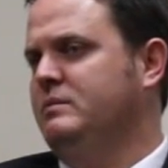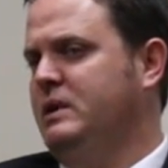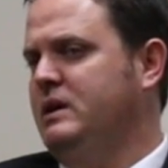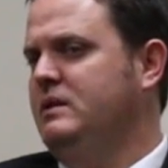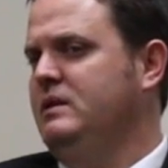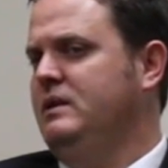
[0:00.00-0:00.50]

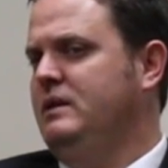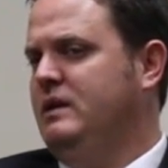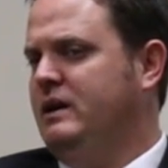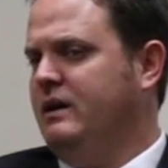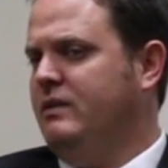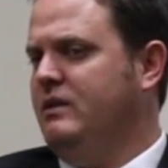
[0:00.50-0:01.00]
But
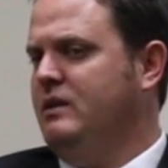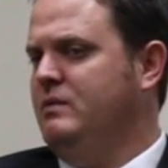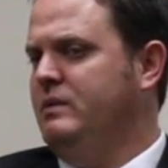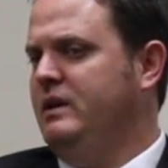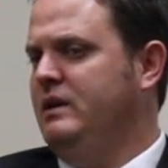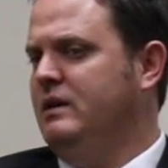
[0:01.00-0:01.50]
I think
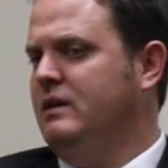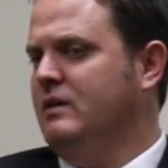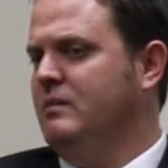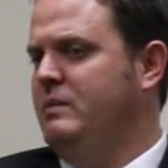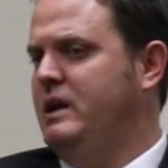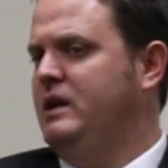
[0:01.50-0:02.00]
we
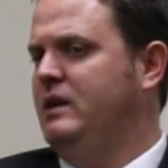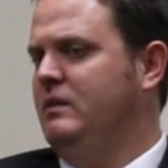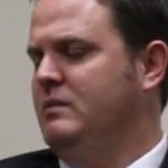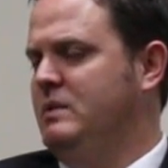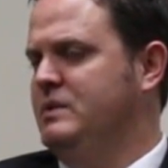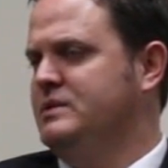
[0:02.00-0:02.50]
are making
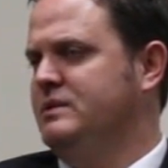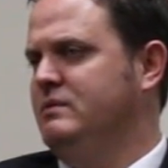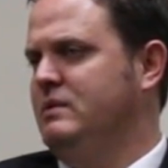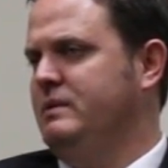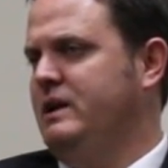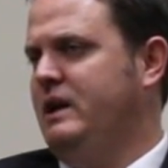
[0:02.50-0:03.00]
the most of
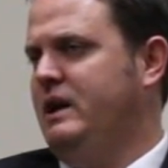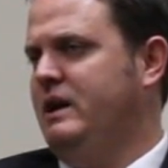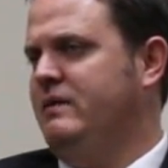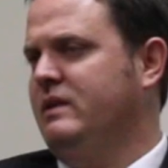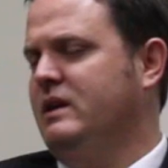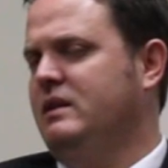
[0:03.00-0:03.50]
what we
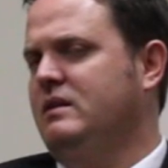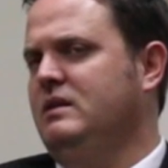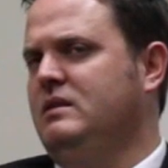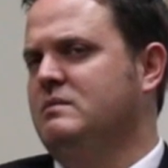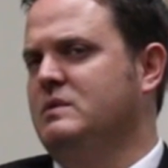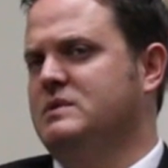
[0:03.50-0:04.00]
have. And I
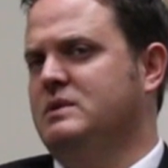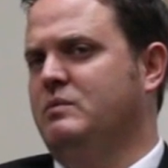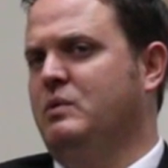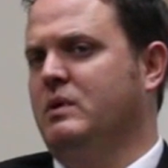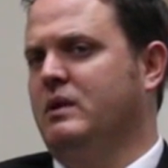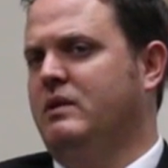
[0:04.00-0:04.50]
think the most
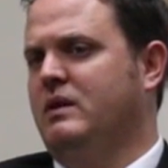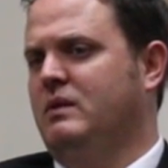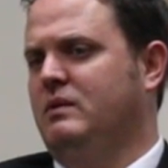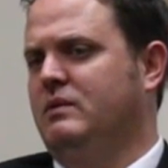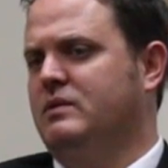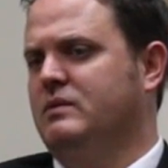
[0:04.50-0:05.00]
important
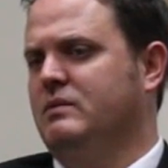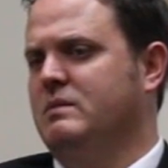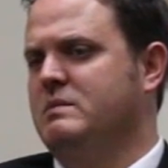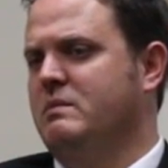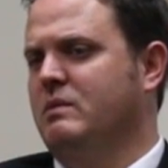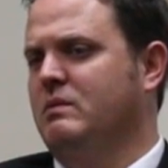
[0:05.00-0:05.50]
thing to
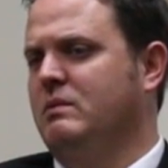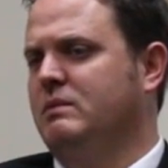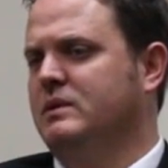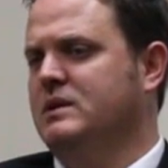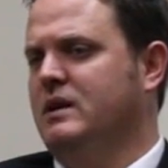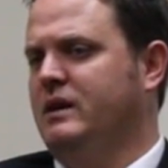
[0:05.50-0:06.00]
remember when
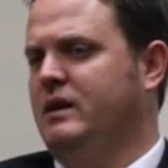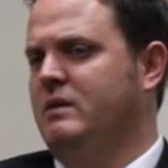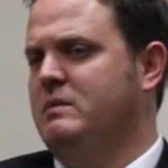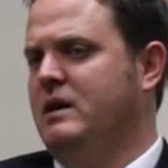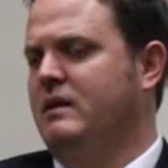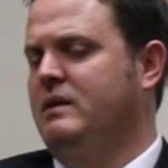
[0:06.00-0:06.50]
we're talking
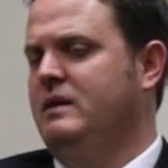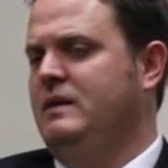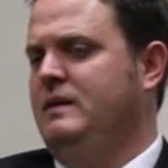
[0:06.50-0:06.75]
about